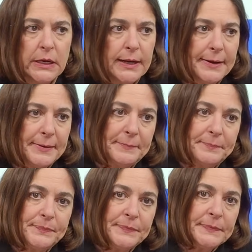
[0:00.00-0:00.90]

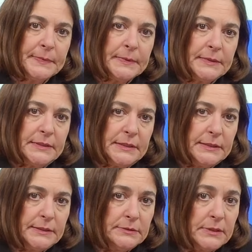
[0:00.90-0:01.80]

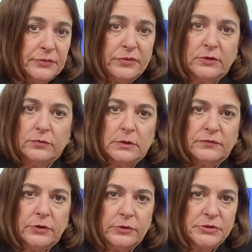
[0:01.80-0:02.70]
The Cathedral of
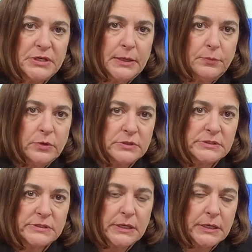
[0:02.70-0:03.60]
Notre Dame
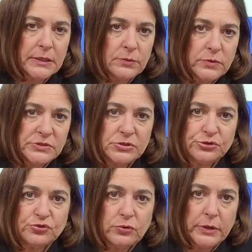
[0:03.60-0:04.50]
was
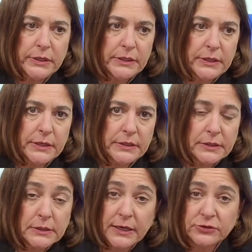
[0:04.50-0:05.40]
destroyed in an
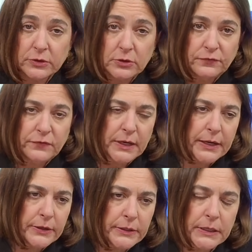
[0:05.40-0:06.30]
electrical
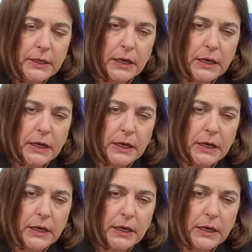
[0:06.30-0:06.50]
fire